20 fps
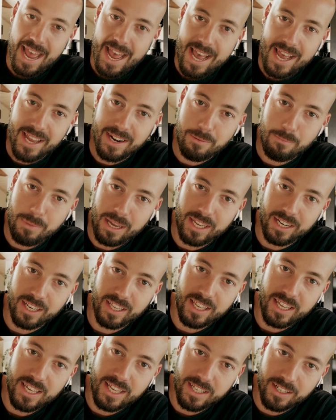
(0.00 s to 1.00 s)

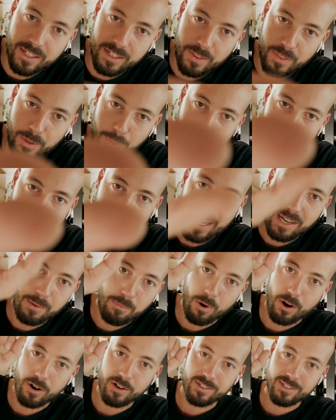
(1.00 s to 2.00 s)
animating in the
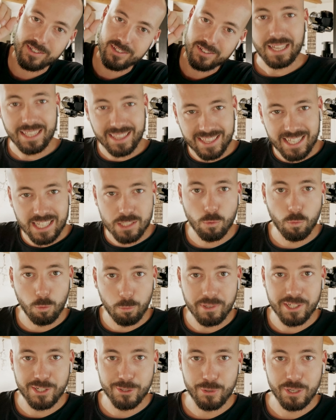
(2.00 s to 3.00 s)
black bars. And that's what
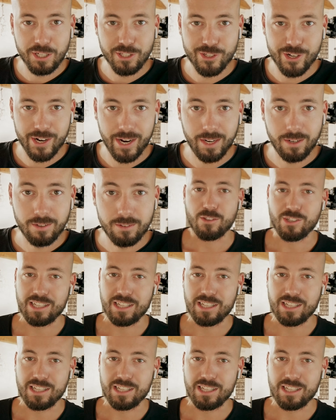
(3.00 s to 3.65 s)
we'll be doing today.